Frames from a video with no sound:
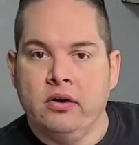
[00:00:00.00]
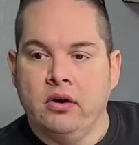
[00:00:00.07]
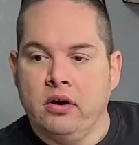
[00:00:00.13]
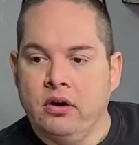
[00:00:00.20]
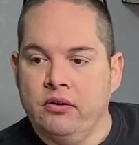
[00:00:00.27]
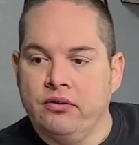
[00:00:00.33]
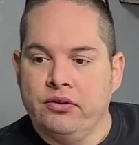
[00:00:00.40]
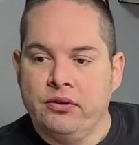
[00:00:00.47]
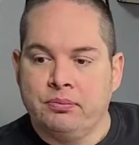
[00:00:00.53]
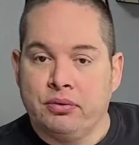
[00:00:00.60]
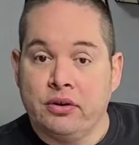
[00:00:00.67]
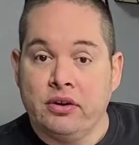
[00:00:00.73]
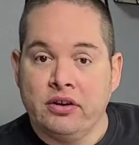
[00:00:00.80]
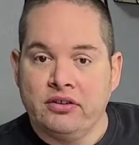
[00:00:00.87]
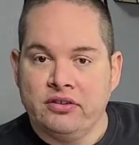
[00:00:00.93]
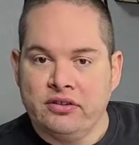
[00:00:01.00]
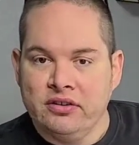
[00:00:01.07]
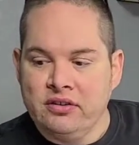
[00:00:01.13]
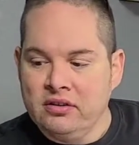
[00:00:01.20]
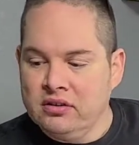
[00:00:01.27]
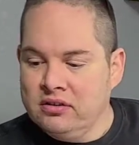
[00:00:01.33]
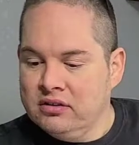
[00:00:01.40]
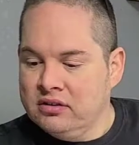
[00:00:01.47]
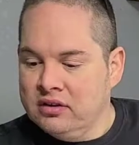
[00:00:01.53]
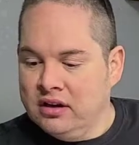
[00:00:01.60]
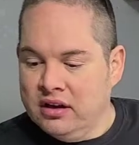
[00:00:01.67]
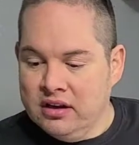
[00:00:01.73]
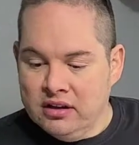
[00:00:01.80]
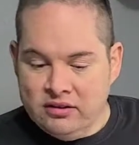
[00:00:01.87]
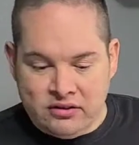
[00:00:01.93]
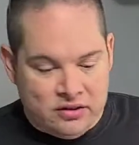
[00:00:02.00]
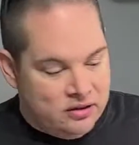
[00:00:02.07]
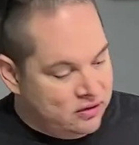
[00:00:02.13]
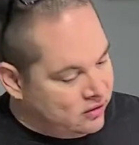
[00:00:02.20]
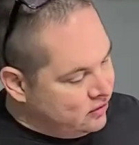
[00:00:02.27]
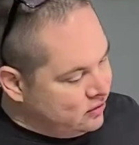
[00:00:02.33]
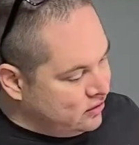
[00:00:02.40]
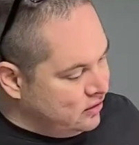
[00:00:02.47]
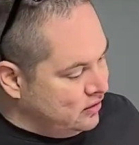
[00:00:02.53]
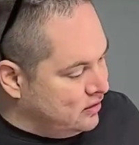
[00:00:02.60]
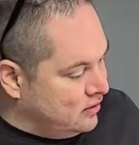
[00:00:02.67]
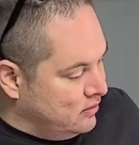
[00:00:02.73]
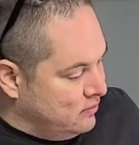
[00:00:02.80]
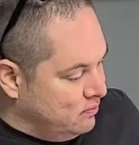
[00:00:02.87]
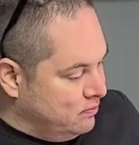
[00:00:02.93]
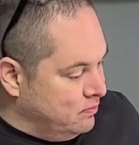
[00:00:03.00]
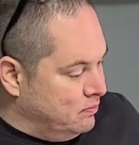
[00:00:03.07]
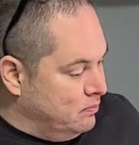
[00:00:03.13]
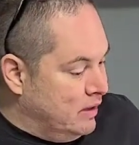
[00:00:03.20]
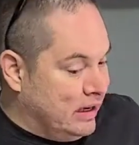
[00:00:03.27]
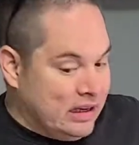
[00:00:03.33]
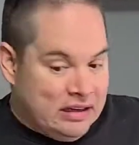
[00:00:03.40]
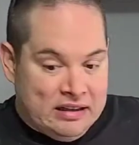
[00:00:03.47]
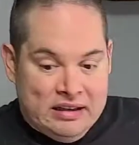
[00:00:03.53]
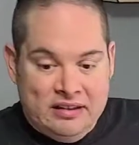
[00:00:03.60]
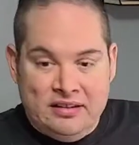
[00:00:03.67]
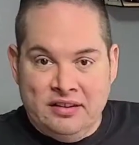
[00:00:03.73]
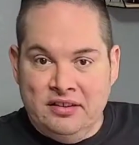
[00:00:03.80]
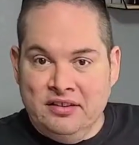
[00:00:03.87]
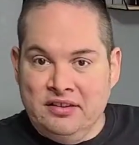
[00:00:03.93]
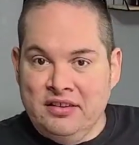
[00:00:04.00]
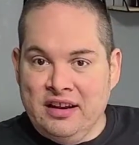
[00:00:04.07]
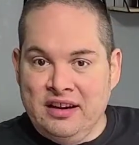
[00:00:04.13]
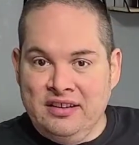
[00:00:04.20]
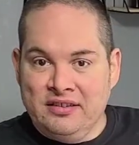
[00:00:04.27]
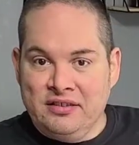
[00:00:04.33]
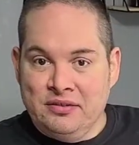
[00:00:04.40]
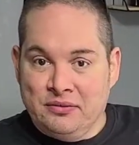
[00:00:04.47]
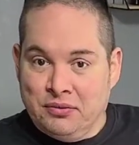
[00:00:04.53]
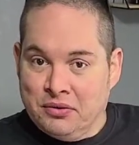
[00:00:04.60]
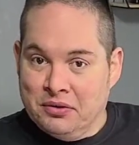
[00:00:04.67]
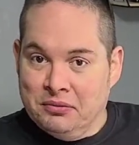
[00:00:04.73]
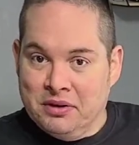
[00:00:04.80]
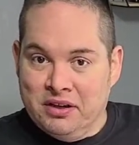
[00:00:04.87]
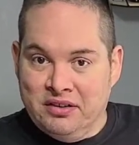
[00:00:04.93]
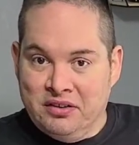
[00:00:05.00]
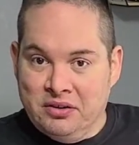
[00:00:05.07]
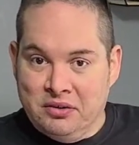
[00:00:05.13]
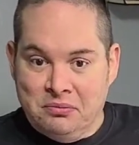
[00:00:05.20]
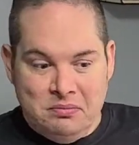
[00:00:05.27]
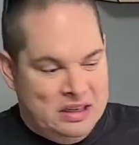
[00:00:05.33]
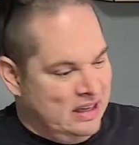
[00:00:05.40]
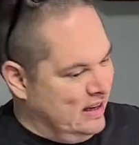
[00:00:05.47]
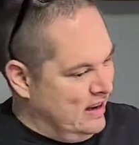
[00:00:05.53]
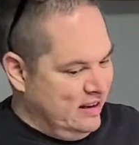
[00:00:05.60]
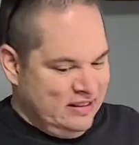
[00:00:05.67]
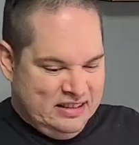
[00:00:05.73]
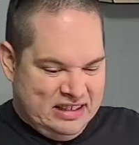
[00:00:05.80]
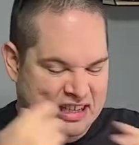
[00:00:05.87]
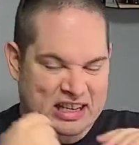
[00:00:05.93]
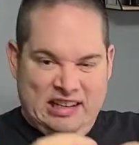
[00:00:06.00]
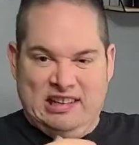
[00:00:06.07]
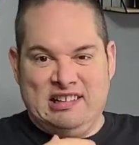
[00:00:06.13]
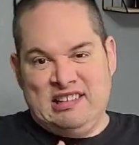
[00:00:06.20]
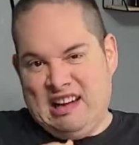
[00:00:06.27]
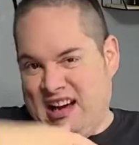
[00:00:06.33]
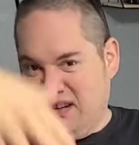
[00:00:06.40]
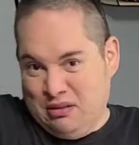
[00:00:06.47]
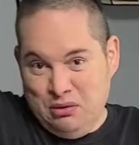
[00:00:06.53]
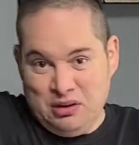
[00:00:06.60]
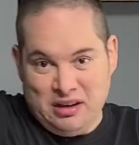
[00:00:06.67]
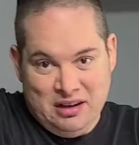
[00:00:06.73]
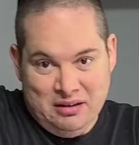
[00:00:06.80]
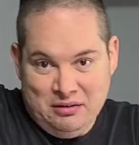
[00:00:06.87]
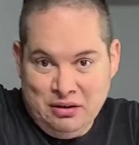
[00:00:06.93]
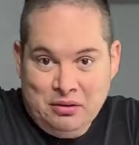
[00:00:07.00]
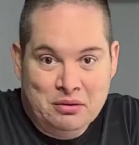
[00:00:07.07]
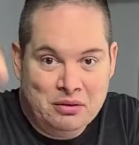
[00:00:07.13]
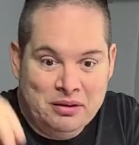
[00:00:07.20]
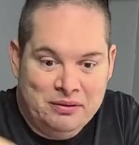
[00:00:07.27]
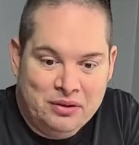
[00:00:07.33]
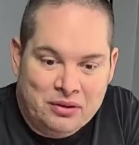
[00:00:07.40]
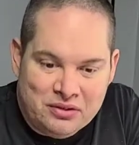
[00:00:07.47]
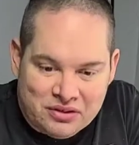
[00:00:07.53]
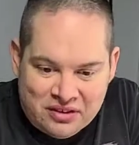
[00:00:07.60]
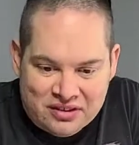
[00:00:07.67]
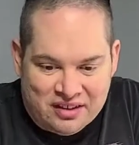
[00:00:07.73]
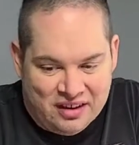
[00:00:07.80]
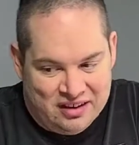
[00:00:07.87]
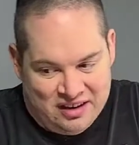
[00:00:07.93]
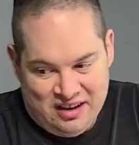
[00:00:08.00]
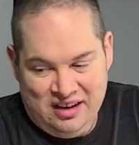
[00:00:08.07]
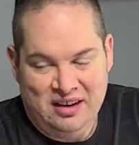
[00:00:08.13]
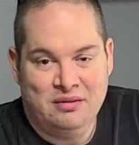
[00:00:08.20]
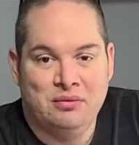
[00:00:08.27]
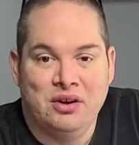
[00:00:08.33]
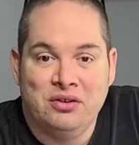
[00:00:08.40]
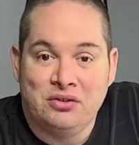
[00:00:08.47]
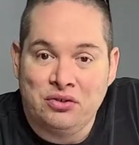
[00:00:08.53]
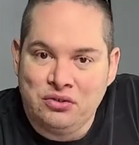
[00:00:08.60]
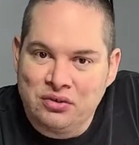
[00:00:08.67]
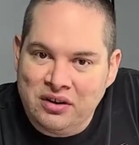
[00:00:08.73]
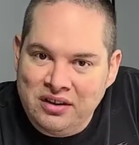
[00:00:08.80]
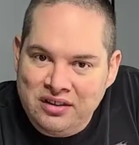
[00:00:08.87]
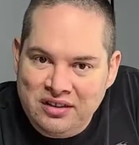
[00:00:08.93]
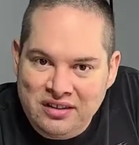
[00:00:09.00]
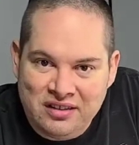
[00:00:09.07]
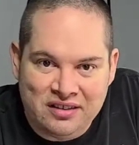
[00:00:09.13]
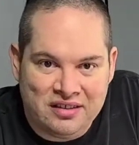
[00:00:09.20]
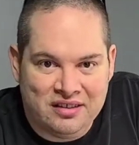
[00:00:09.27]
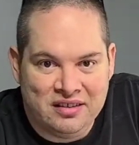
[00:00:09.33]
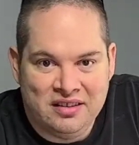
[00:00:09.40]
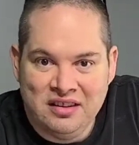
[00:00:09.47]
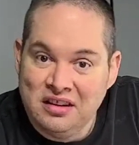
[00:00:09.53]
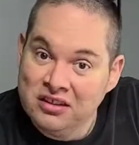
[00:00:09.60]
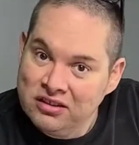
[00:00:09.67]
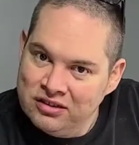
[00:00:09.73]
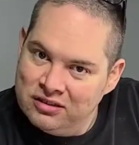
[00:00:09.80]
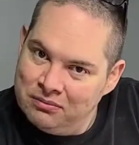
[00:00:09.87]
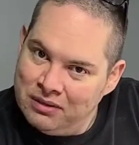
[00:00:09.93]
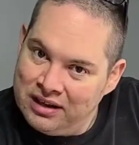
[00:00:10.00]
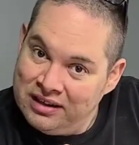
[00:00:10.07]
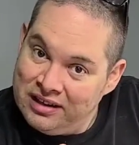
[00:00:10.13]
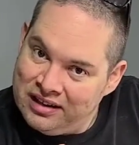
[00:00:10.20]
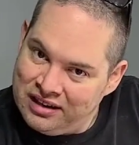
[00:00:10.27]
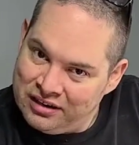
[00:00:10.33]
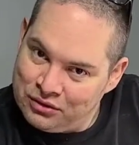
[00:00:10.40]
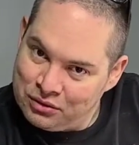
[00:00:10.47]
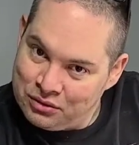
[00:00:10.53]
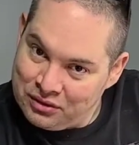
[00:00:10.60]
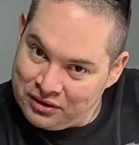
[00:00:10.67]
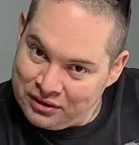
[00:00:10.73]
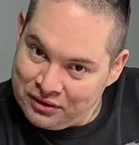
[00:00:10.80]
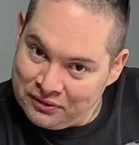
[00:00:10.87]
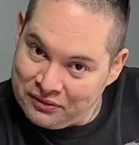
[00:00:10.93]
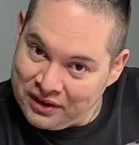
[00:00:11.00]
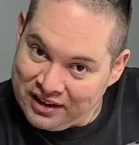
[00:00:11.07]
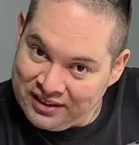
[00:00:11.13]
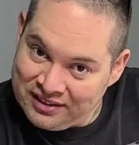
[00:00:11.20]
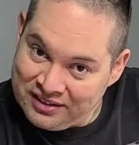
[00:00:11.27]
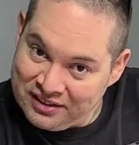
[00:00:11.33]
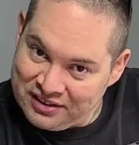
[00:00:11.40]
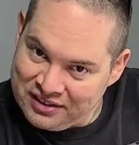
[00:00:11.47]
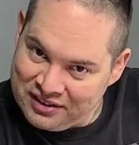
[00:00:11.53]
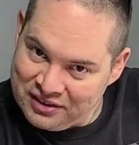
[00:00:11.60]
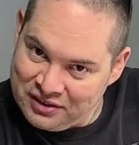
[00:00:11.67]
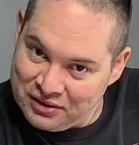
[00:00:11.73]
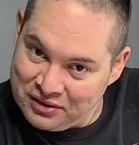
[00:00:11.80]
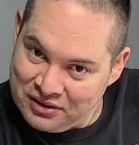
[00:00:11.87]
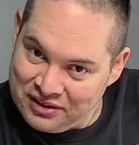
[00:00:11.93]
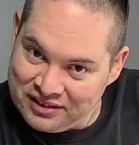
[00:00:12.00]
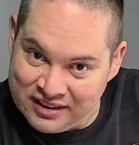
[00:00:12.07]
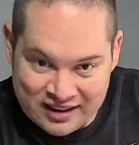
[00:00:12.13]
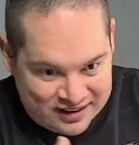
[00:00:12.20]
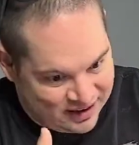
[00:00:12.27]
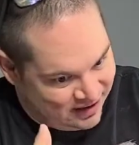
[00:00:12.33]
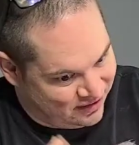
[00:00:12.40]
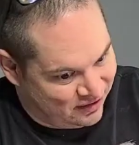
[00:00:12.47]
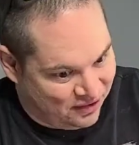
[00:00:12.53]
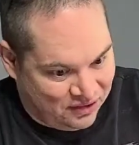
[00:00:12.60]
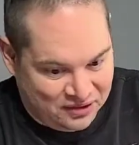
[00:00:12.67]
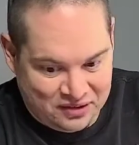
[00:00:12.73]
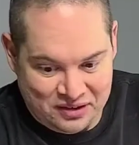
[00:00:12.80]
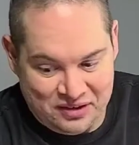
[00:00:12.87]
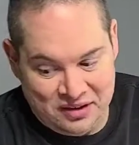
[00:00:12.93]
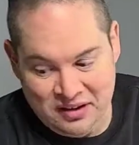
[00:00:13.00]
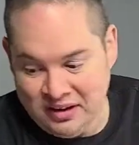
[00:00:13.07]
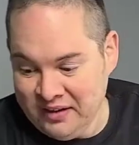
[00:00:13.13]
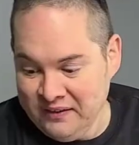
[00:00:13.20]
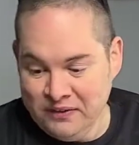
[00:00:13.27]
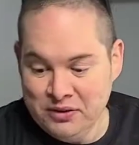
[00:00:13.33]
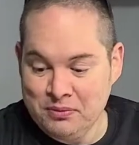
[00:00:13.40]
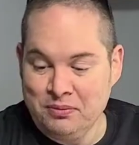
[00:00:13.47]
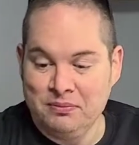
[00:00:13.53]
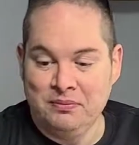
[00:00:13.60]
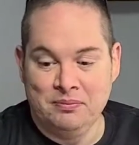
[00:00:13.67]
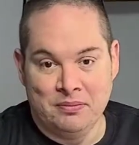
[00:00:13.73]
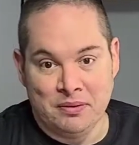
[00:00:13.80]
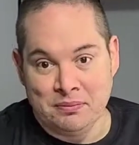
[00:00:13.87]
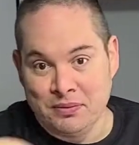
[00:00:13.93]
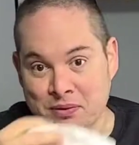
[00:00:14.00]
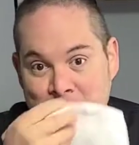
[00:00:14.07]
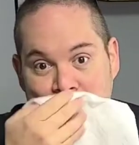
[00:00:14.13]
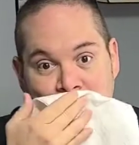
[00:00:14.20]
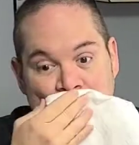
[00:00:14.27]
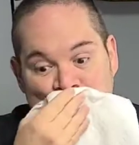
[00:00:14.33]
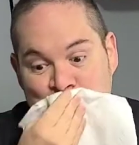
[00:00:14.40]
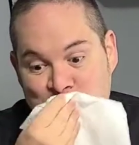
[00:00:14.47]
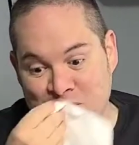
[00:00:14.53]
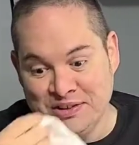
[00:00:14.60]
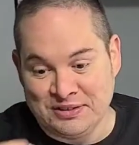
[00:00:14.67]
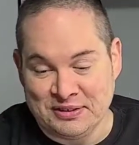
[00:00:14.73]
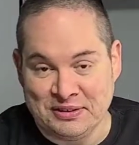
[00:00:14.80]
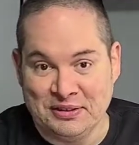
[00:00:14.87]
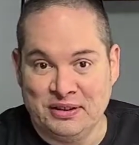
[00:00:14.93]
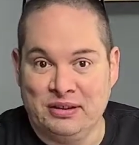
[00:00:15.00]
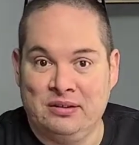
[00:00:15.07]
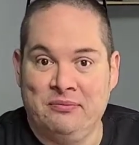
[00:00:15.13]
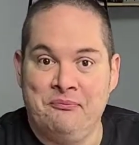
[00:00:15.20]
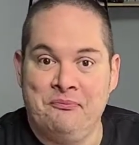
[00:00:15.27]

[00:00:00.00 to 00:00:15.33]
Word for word: of the production, and she's she's making things a little nicer for me. You know, me, I just eat the taco, give you a review. She's like, hey, why don't you try this? She made the intro a little fancier. Did you notice that? That's all her. My producer, she's good